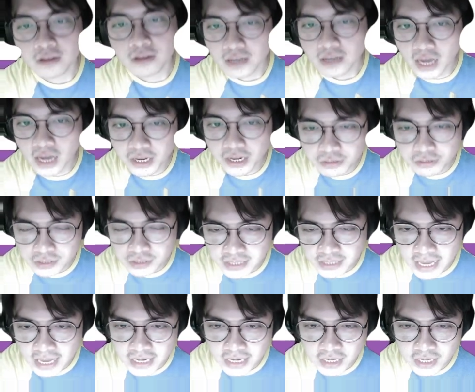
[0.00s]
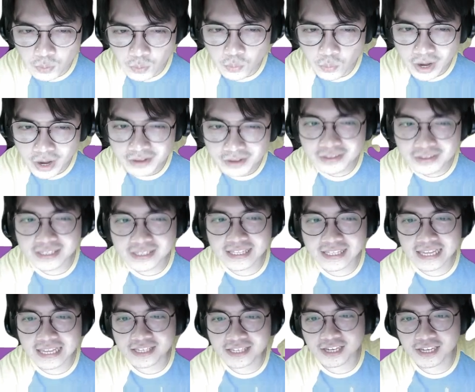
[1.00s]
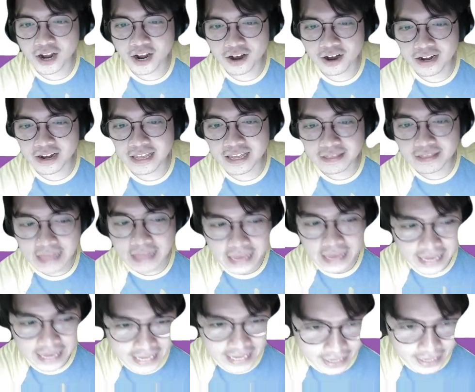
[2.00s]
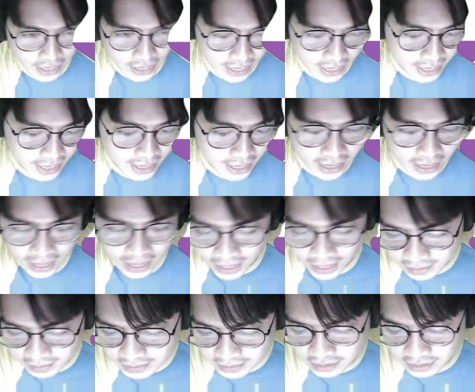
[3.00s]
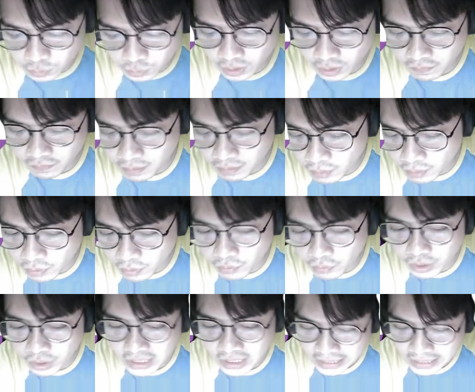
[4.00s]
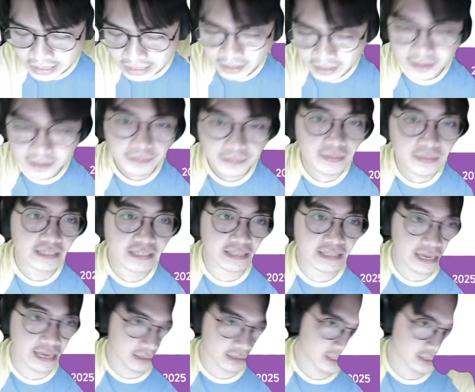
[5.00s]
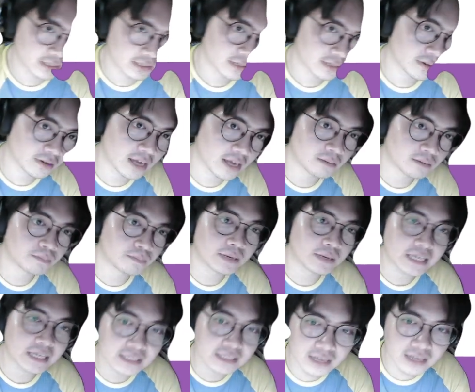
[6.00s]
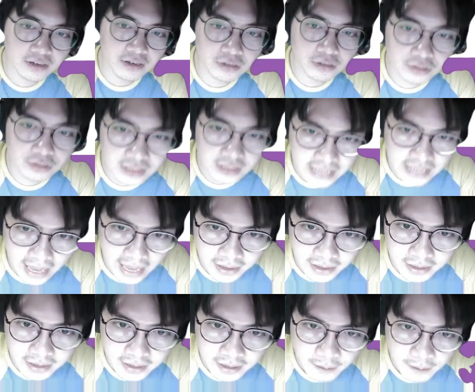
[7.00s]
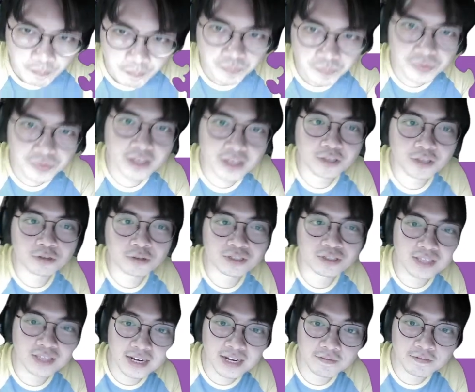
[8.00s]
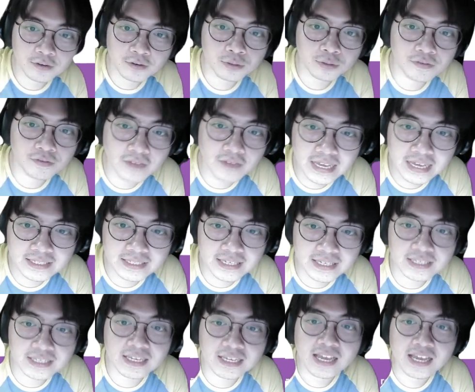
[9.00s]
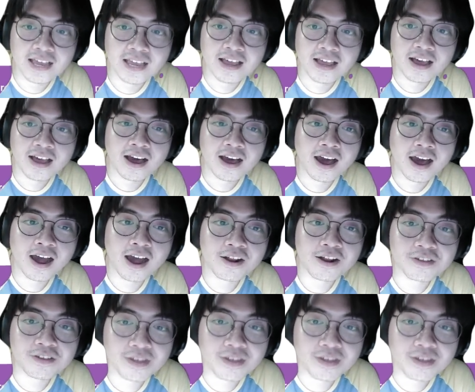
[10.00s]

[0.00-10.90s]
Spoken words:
understanding where the states are in here. And this is one of the more rookie mistakes, right? Please understand that your steady flow devices are the